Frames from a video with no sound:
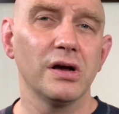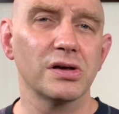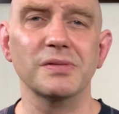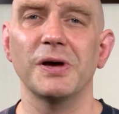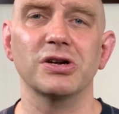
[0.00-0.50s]

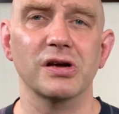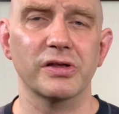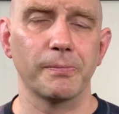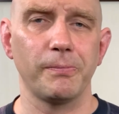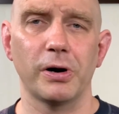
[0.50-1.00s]
especially on
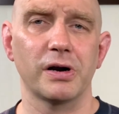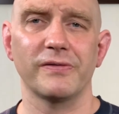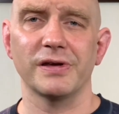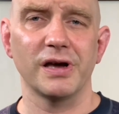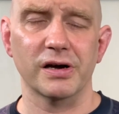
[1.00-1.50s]
the part
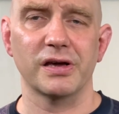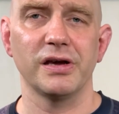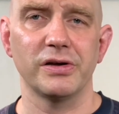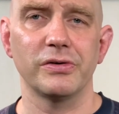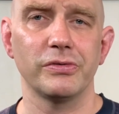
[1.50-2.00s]
of a young
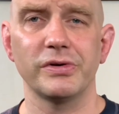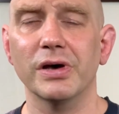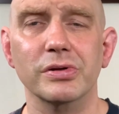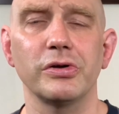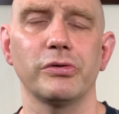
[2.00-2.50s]
kid who
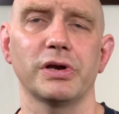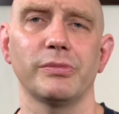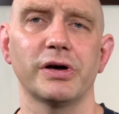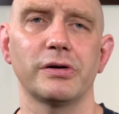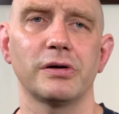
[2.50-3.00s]
doesn't know any
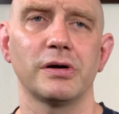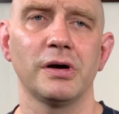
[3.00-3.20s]
better.